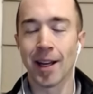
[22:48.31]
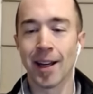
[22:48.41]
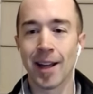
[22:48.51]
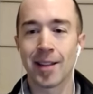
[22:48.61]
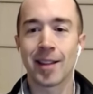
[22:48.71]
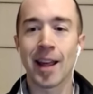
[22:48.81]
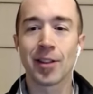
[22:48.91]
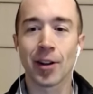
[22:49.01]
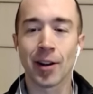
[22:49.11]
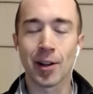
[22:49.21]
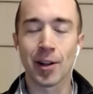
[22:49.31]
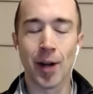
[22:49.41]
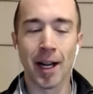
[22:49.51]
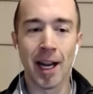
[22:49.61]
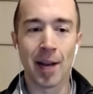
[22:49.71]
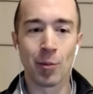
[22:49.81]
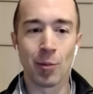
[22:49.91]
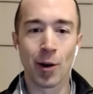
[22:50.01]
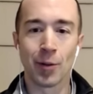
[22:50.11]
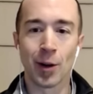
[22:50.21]
I, I think they're going to try and get him more
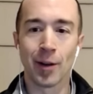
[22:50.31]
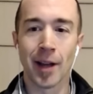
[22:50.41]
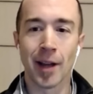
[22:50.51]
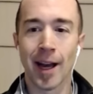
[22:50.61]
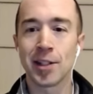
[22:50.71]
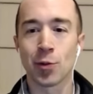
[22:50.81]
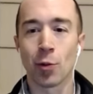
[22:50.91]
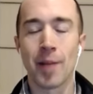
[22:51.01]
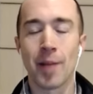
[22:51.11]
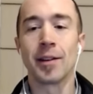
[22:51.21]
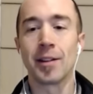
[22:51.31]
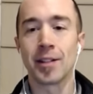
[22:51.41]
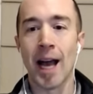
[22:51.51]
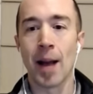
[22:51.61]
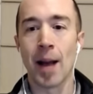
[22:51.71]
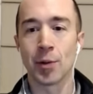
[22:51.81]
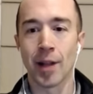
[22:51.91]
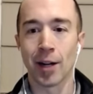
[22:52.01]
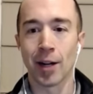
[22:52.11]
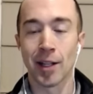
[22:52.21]
involved. I, I, just worry about the snaps with
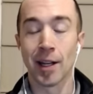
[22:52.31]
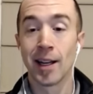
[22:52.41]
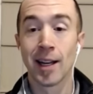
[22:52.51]
Hankerson.